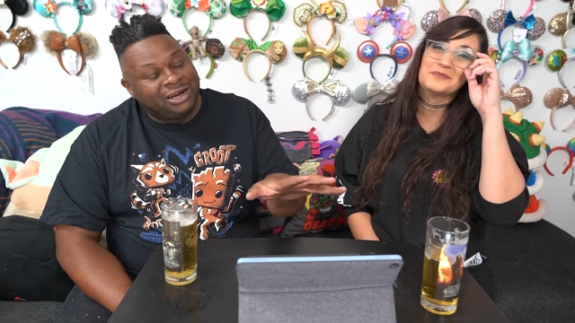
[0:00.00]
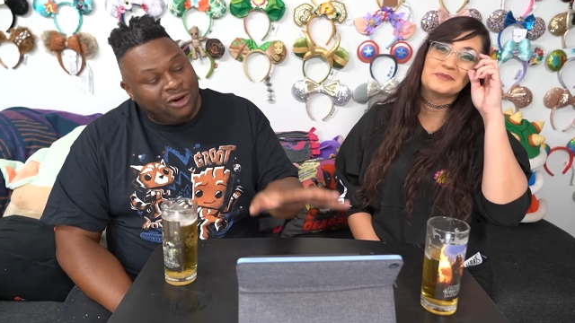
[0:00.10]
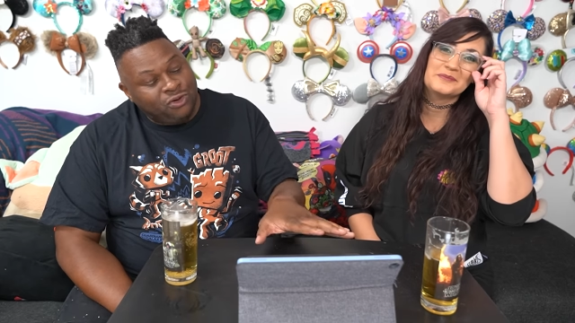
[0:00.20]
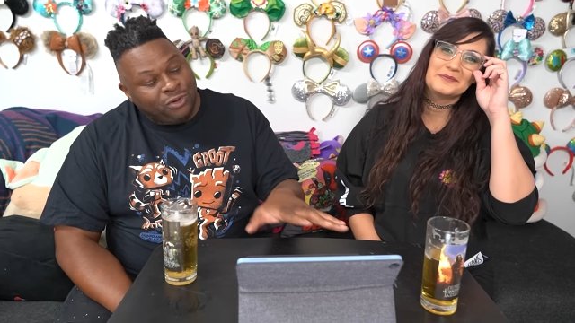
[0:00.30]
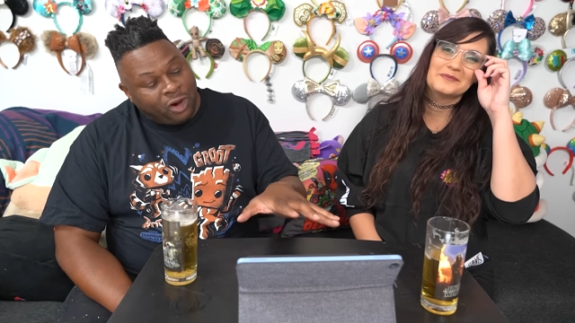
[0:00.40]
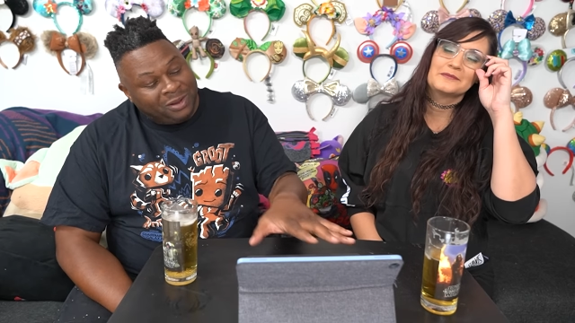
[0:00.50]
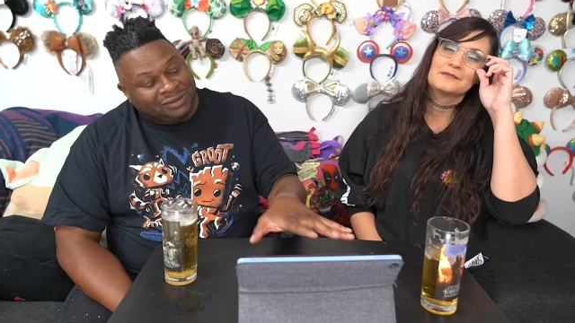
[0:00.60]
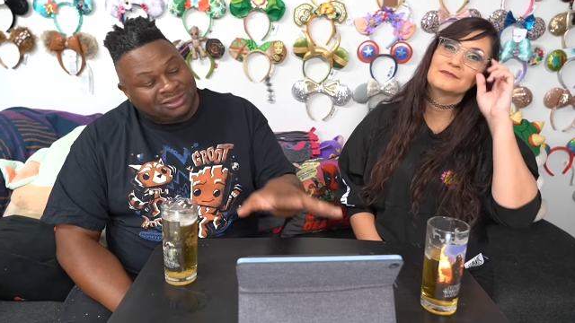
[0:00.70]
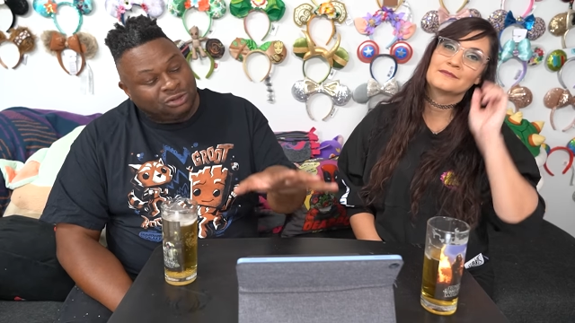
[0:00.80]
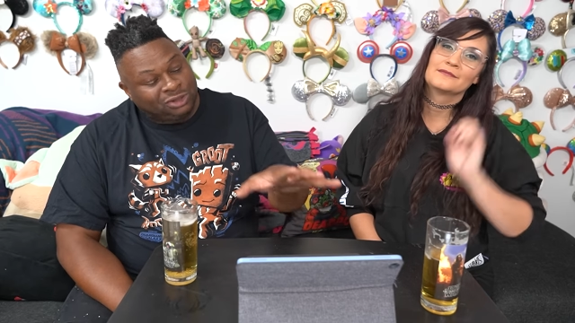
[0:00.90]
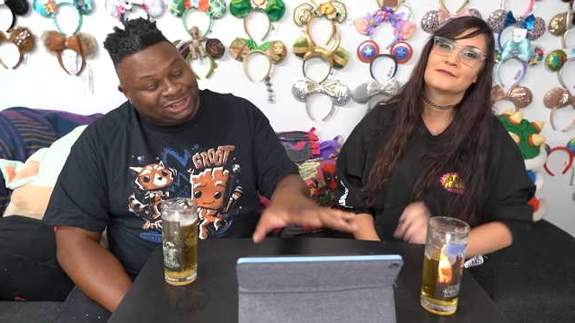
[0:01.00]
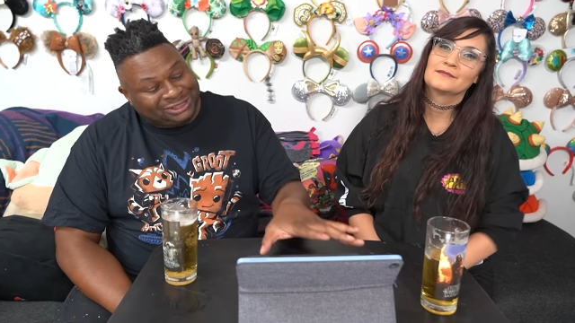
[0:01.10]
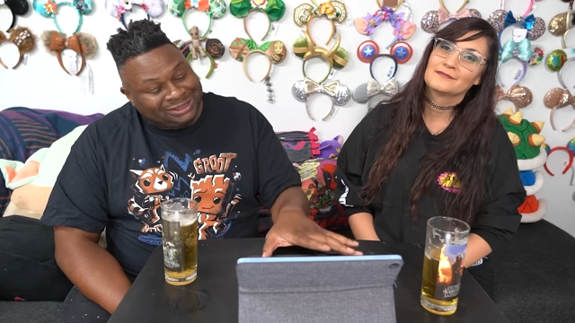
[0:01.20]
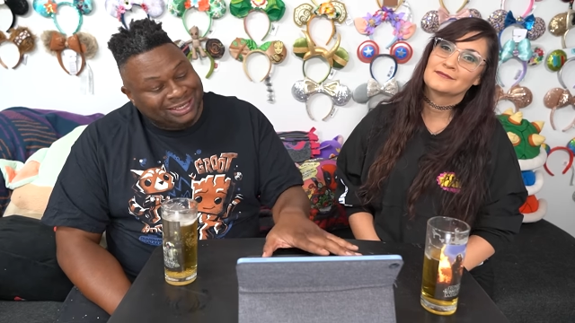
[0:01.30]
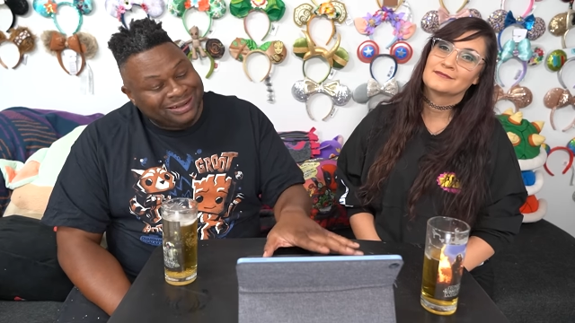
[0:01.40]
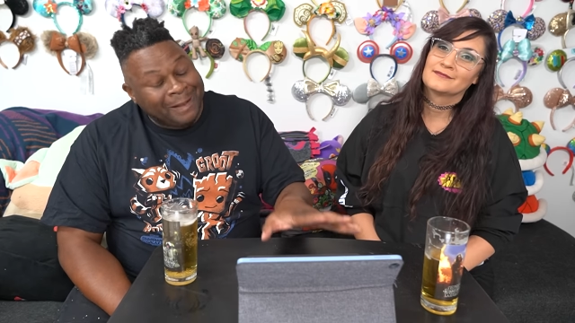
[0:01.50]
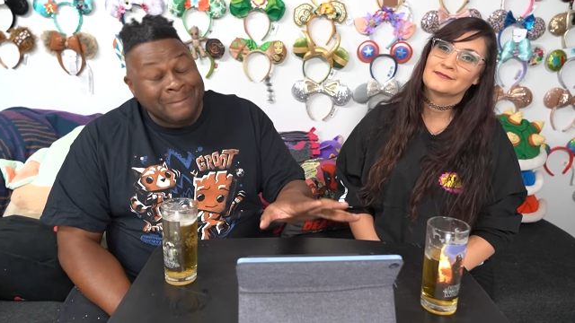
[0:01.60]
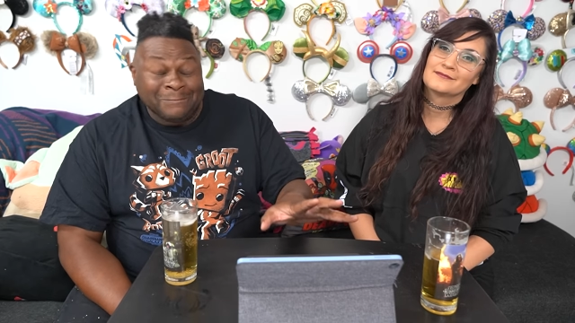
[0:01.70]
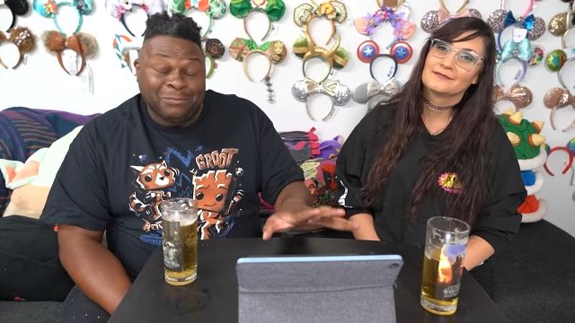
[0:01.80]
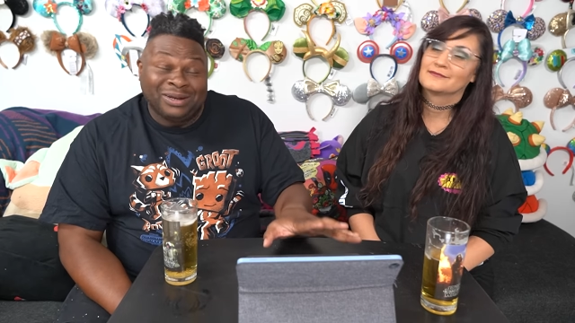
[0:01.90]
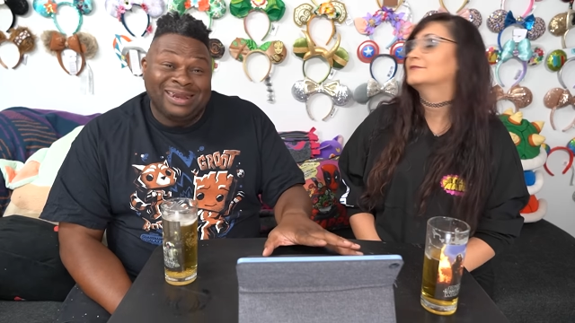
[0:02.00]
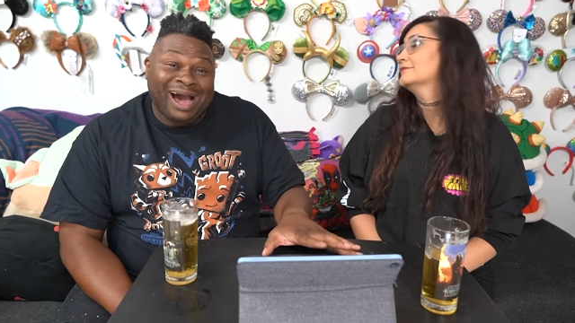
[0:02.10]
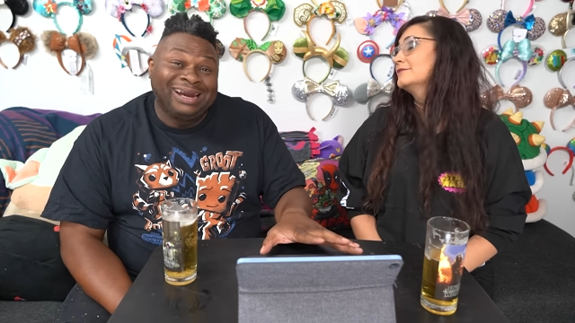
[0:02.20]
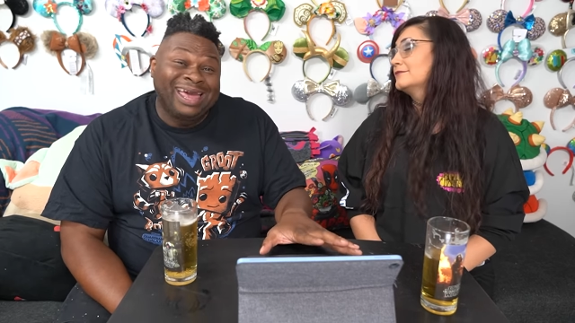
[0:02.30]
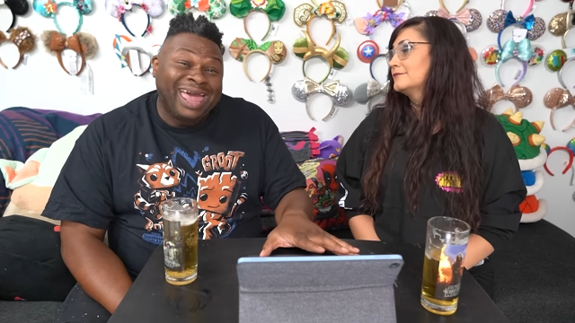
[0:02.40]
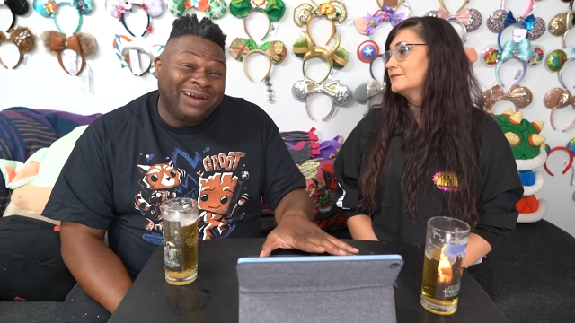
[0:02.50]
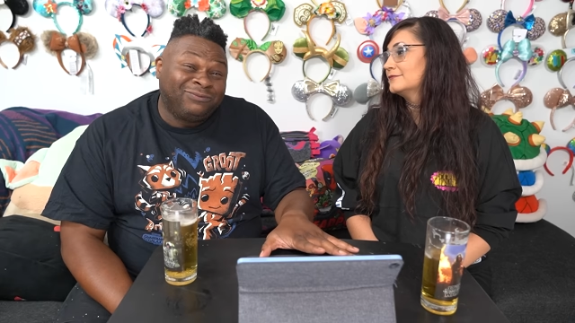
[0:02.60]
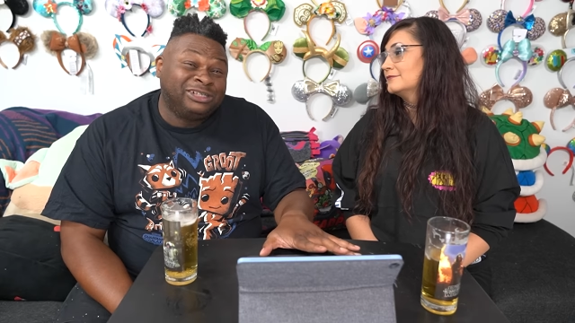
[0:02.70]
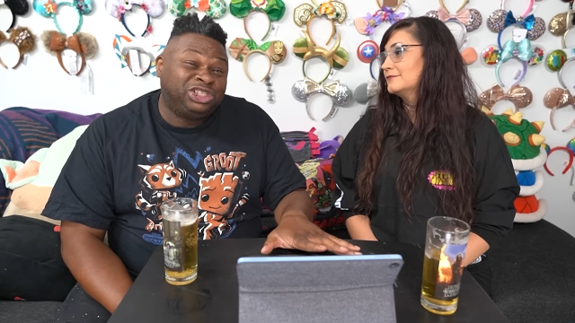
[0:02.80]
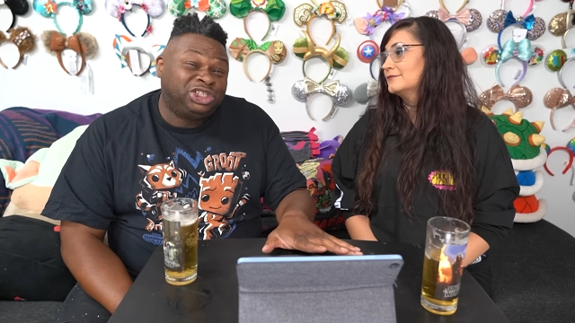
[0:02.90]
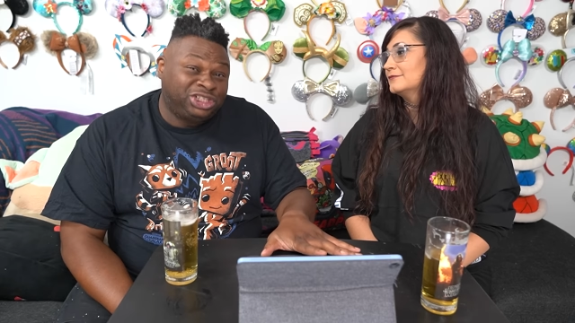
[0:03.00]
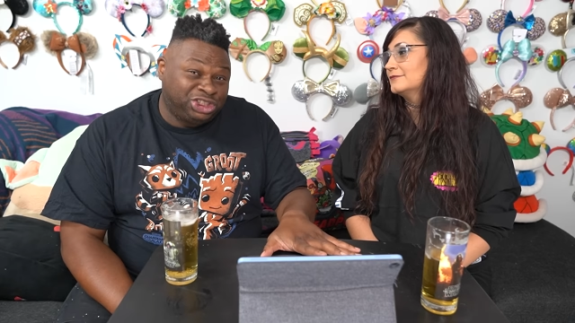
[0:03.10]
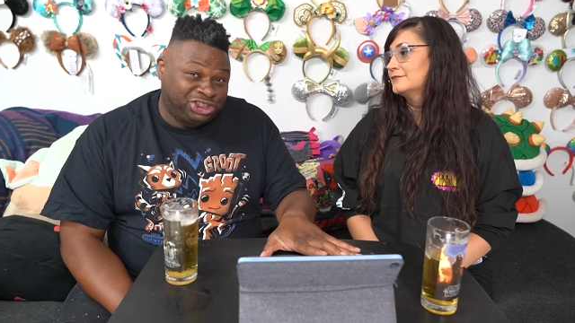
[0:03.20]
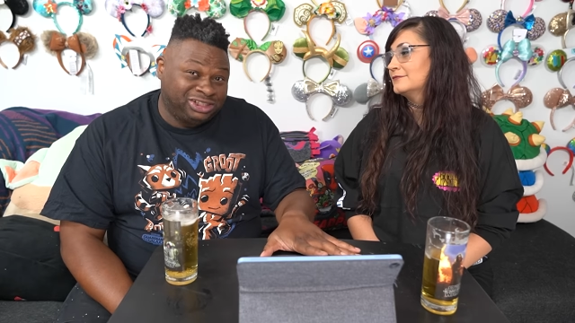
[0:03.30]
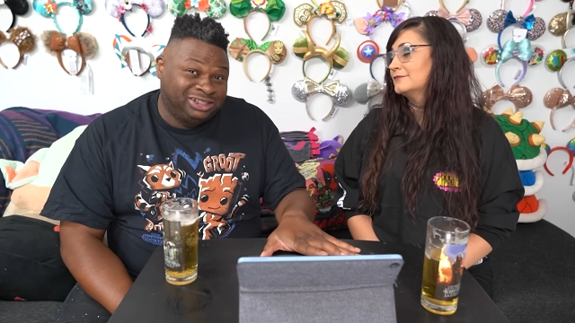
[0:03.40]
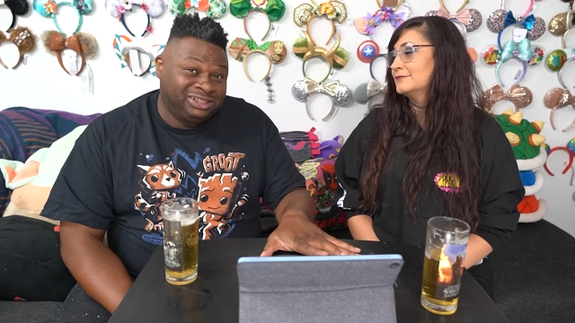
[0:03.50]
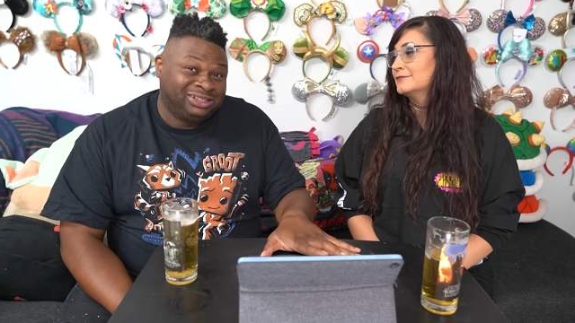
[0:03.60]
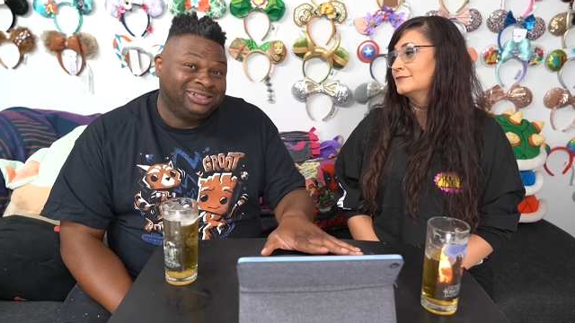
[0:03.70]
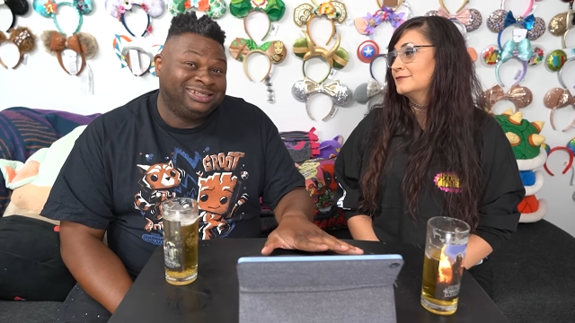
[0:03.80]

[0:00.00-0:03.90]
Speaker 1: I know you go it's tradition, but not every tradition